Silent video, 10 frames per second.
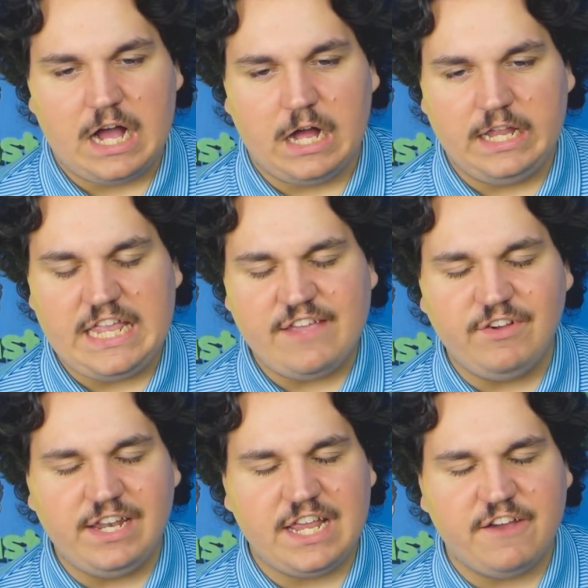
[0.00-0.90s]

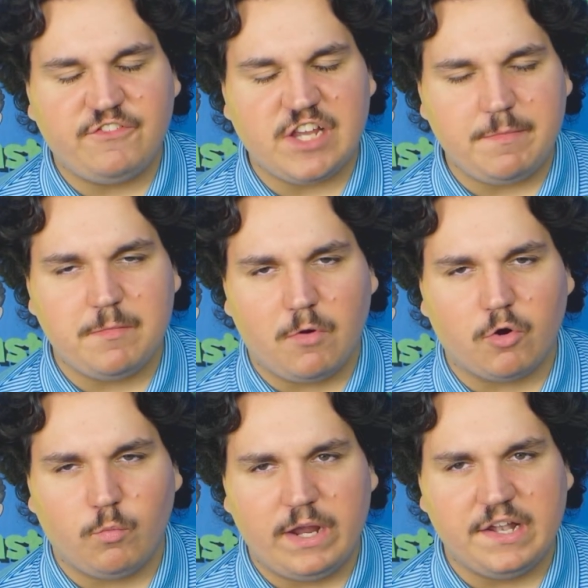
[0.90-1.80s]
Even if Demi
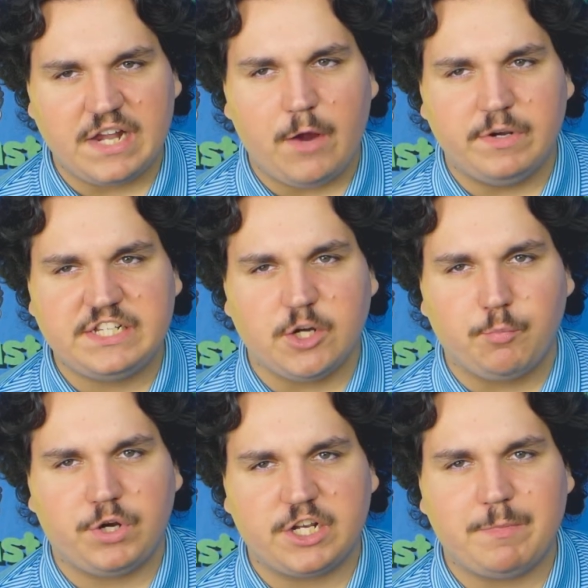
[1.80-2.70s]
Moore wins, I would still
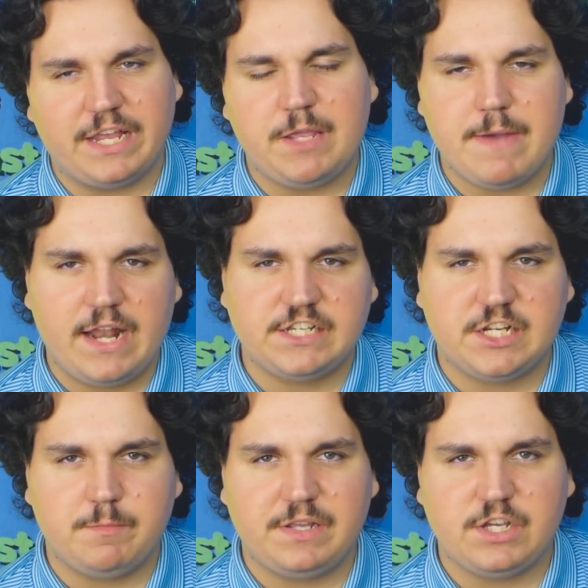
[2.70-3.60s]
predict Mikey
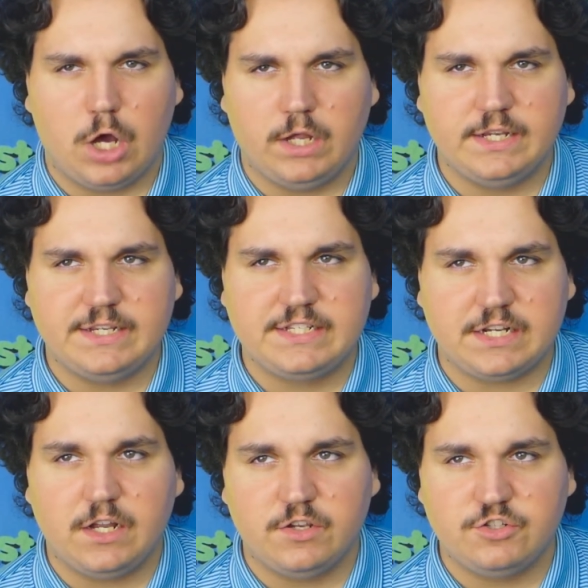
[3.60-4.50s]
Madison because
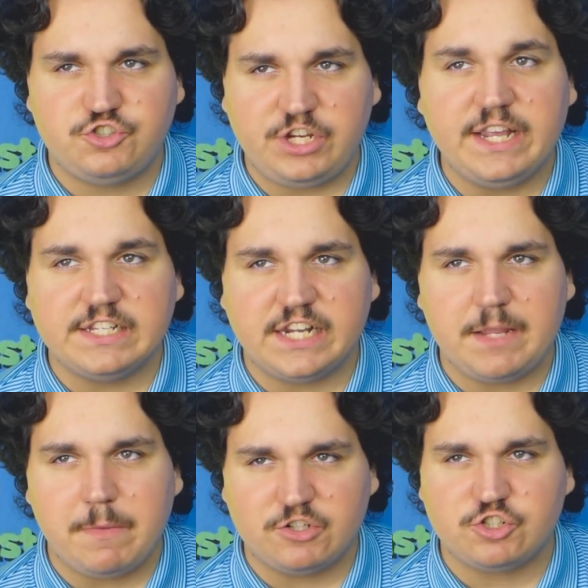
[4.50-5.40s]
she is in
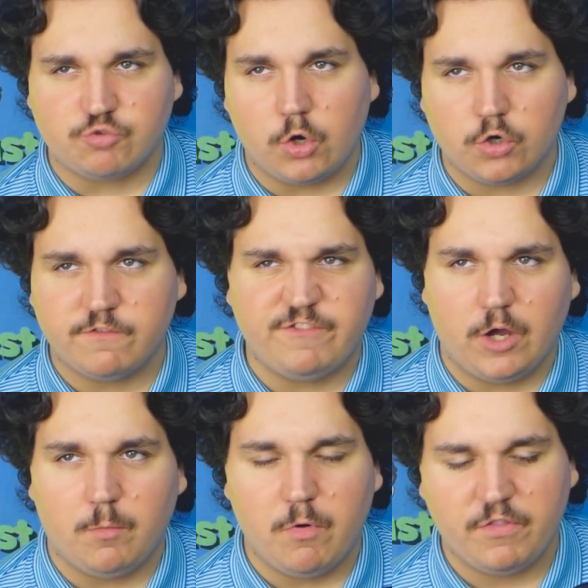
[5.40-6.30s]
a much stronger
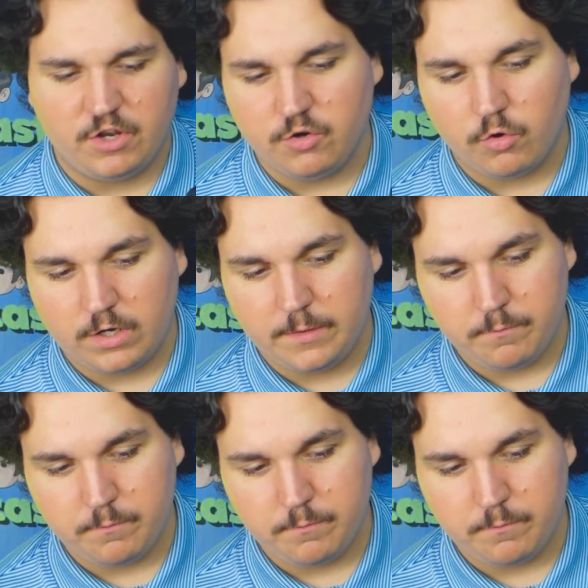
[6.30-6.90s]
film with Honora.